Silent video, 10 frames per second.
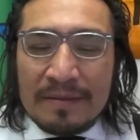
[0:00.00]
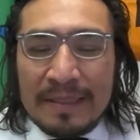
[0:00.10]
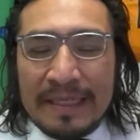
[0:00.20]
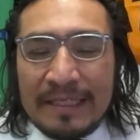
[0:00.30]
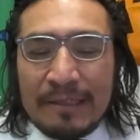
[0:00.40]

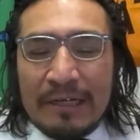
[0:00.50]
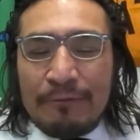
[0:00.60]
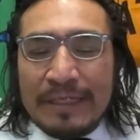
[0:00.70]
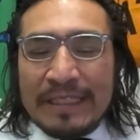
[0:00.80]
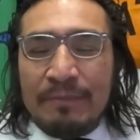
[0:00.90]
And
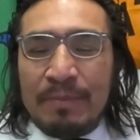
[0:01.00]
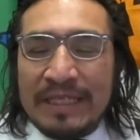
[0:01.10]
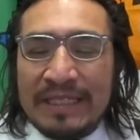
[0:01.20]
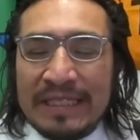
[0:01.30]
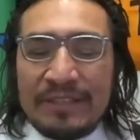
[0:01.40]
when they
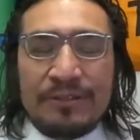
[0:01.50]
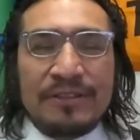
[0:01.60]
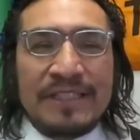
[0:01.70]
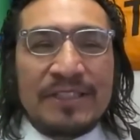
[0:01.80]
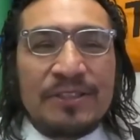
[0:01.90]
play that
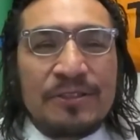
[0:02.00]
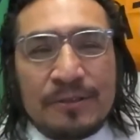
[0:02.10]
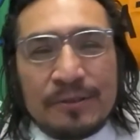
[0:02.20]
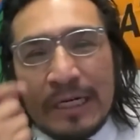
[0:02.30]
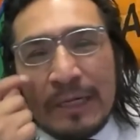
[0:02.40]

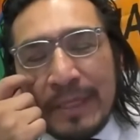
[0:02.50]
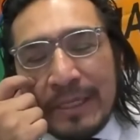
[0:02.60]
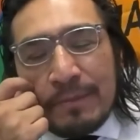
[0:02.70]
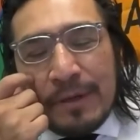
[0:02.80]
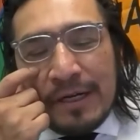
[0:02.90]
jurisdictional
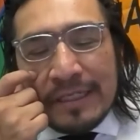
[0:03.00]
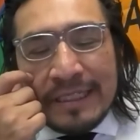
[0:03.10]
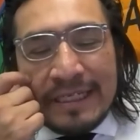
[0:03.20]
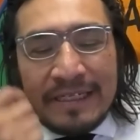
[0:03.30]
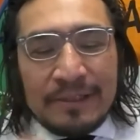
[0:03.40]
ping pong,
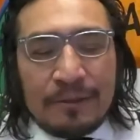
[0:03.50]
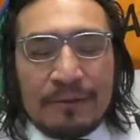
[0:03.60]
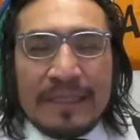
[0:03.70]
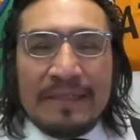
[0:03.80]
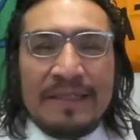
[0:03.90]

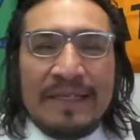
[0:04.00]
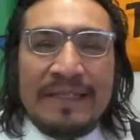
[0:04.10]
it